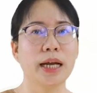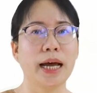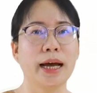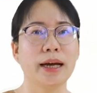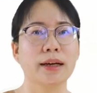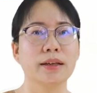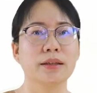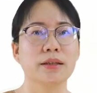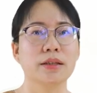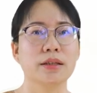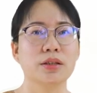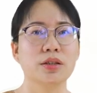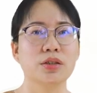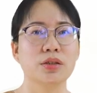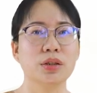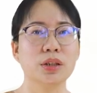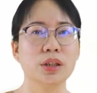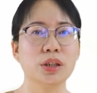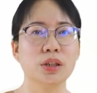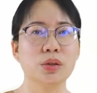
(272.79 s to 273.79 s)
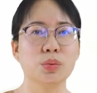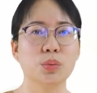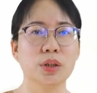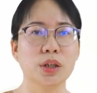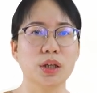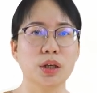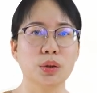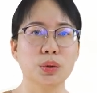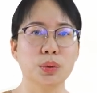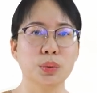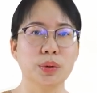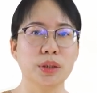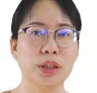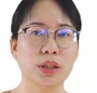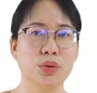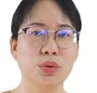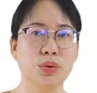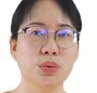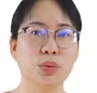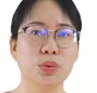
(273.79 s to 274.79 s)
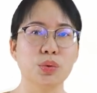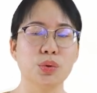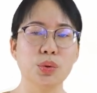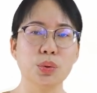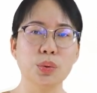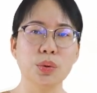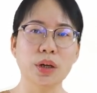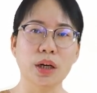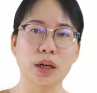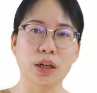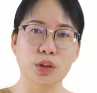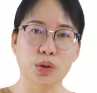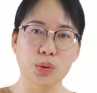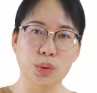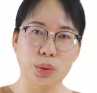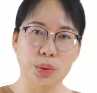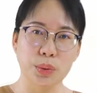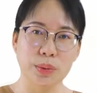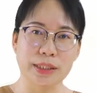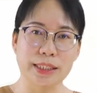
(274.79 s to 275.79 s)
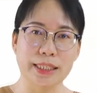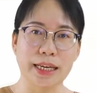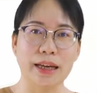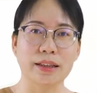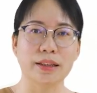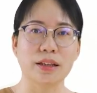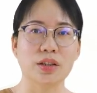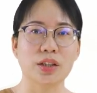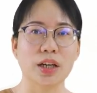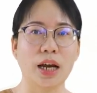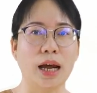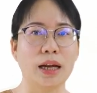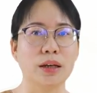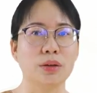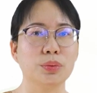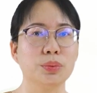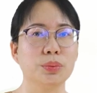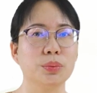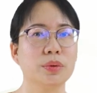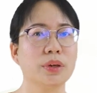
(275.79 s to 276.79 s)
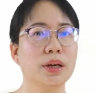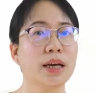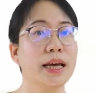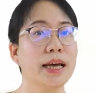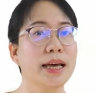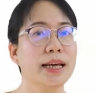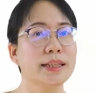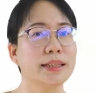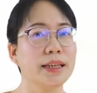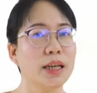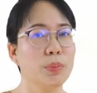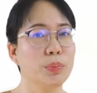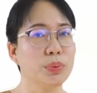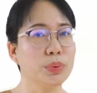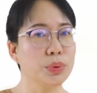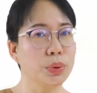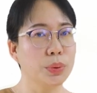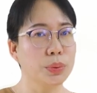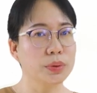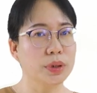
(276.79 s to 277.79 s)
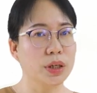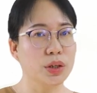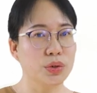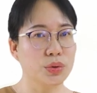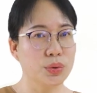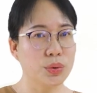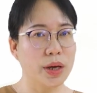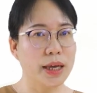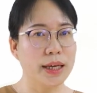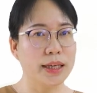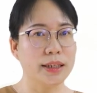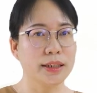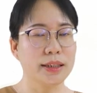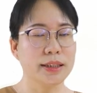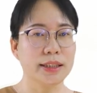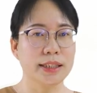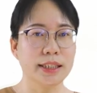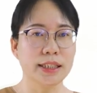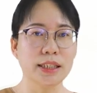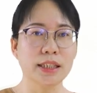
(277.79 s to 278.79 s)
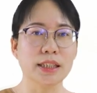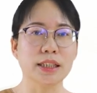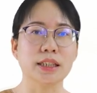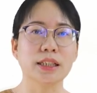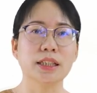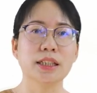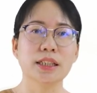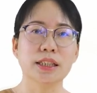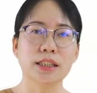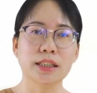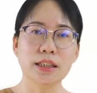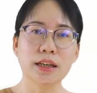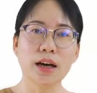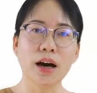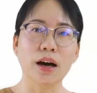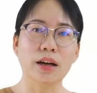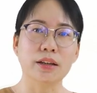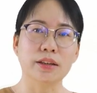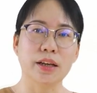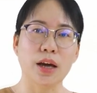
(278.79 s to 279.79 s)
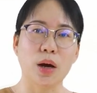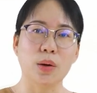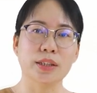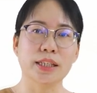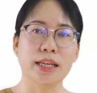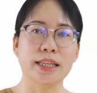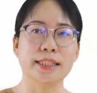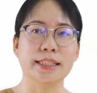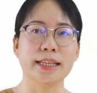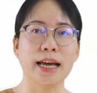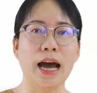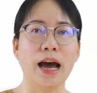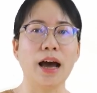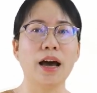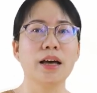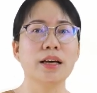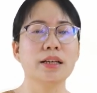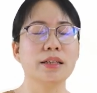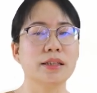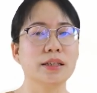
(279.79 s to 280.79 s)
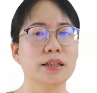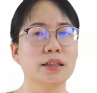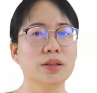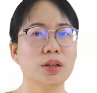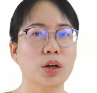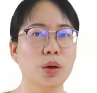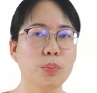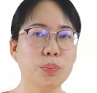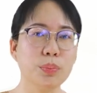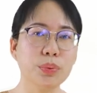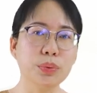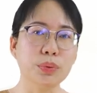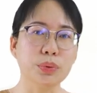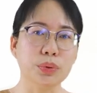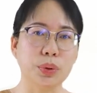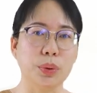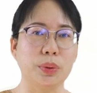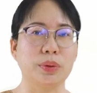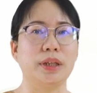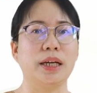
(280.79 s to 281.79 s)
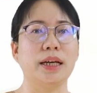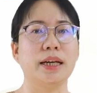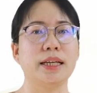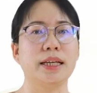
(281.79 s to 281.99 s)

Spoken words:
Soil is the product of the comprehensive action of various soil-forming factors and forms different types under different water, air, and heat conditions.